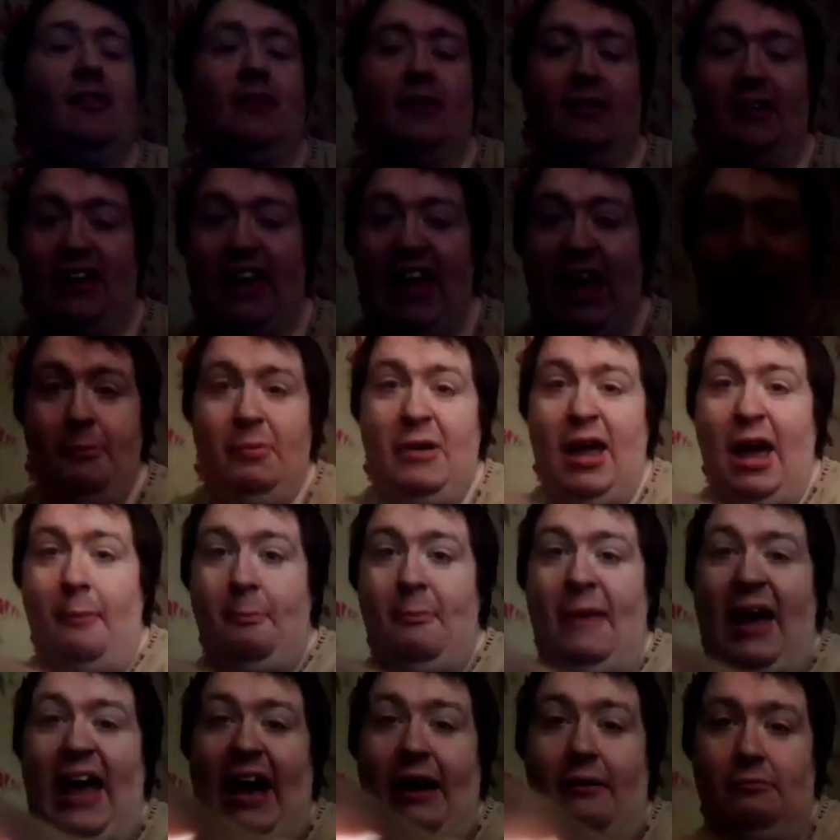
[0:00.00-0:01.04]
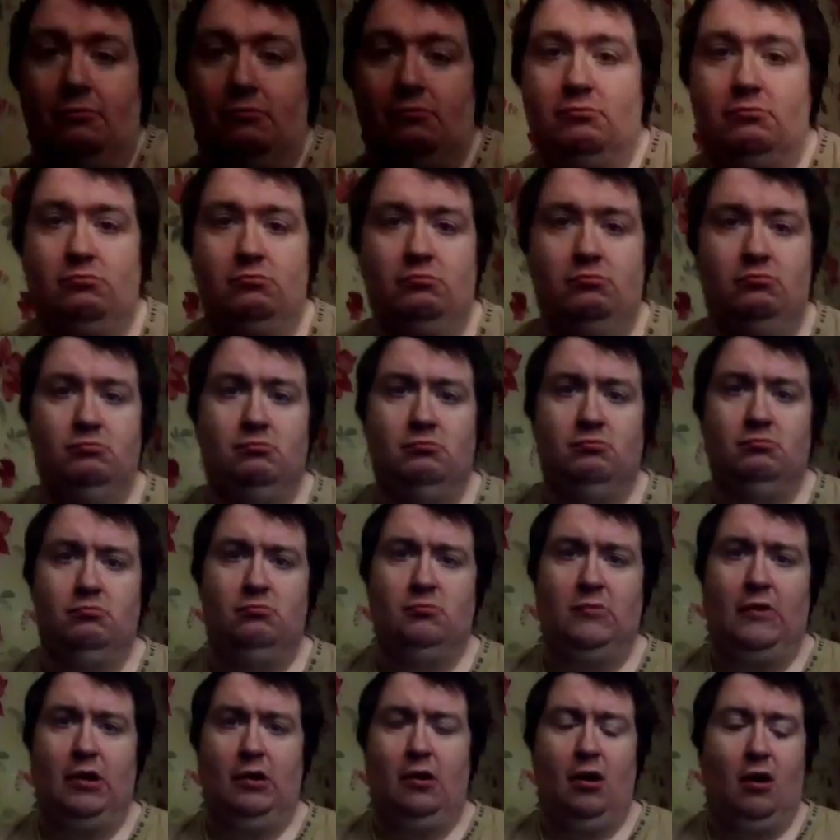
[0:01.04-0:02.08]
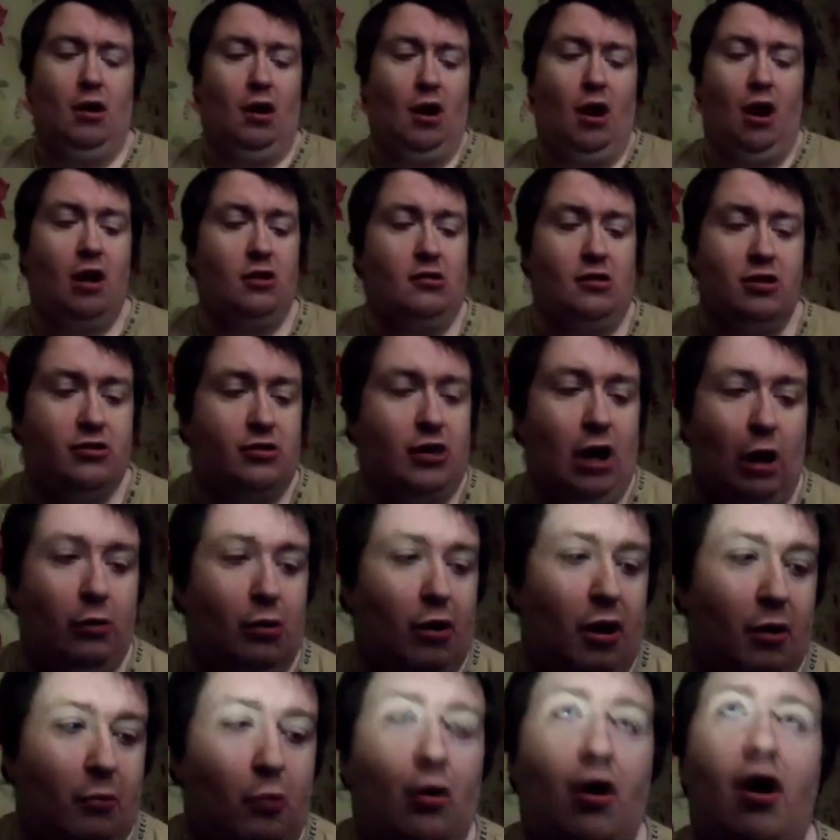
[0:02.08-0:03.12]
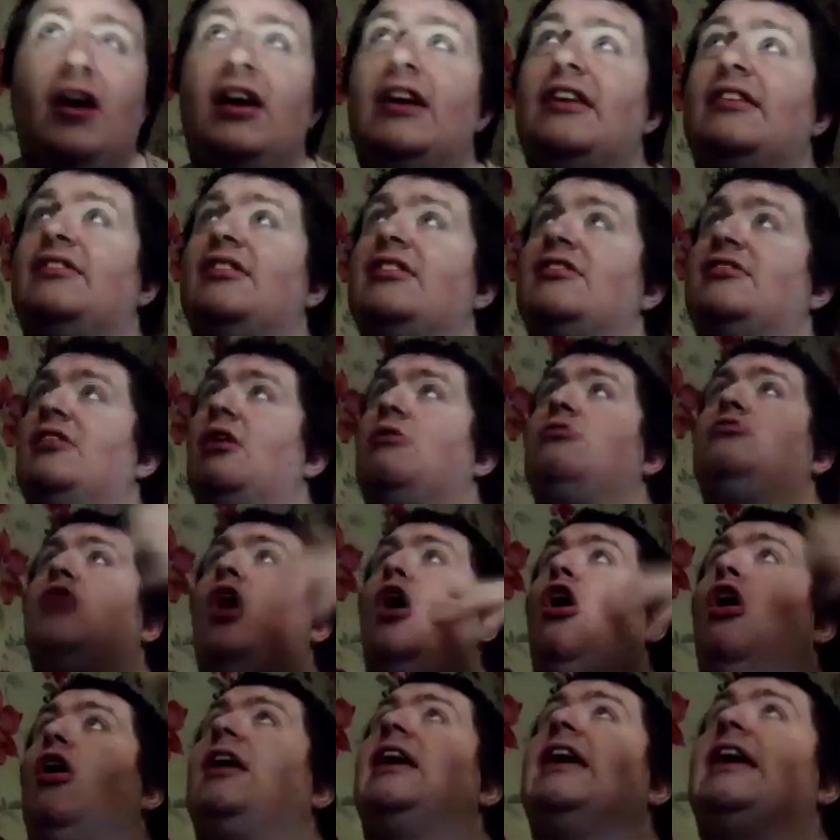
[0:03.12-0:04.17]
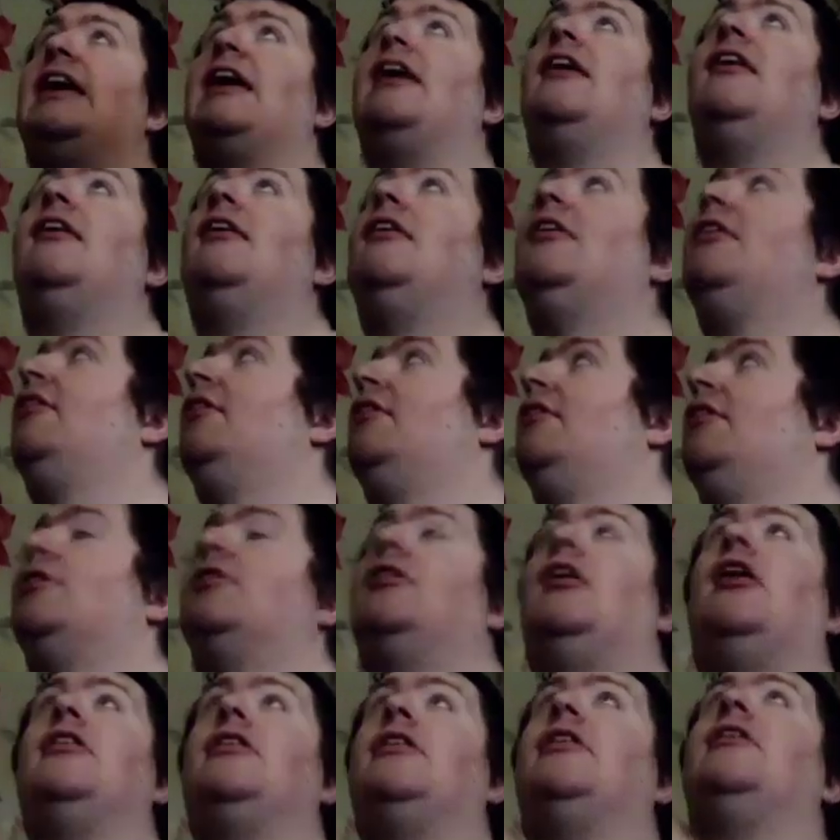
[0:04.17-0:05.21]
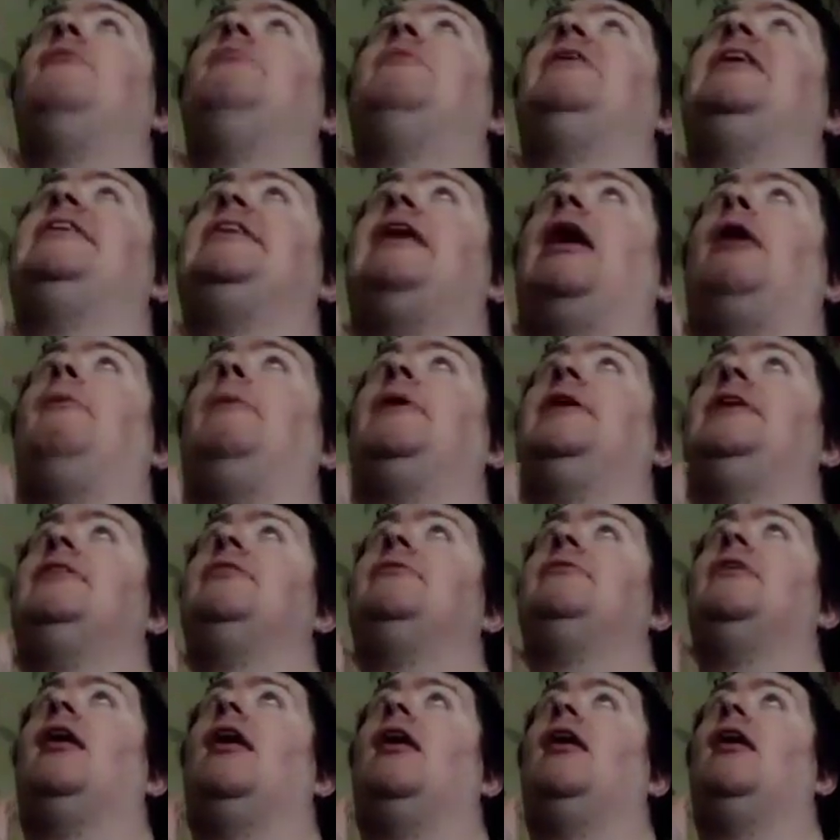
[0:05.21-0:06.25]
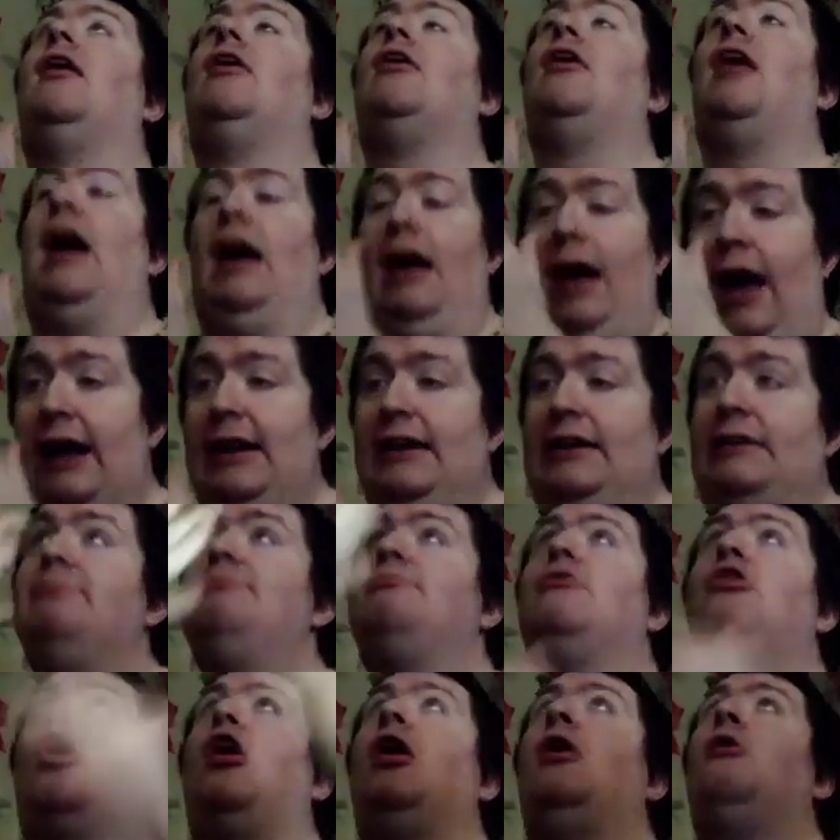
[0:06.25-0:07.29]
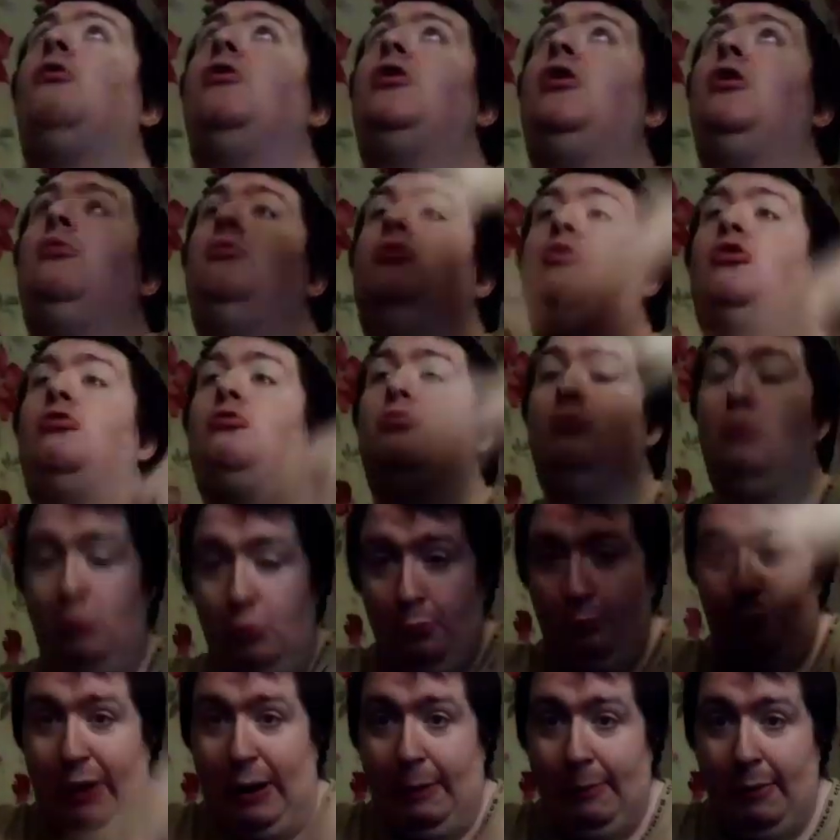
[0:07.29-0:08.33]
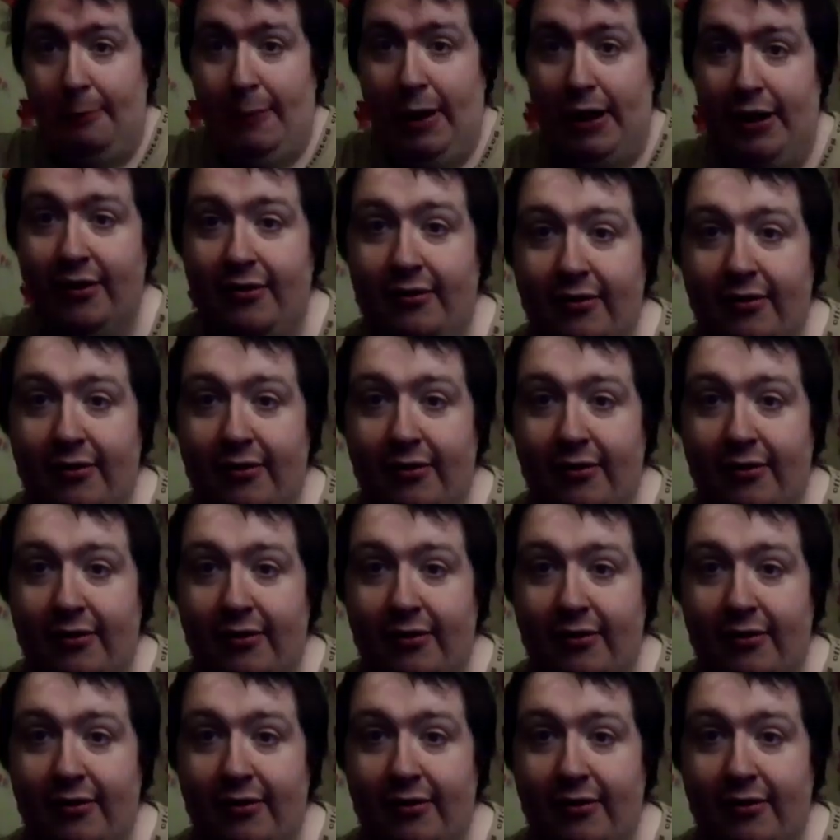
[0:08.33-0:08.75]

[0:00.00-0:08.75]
Keep your mouth. I just don't like, why is it so dark here? God, please help me. Any light would have just been on me.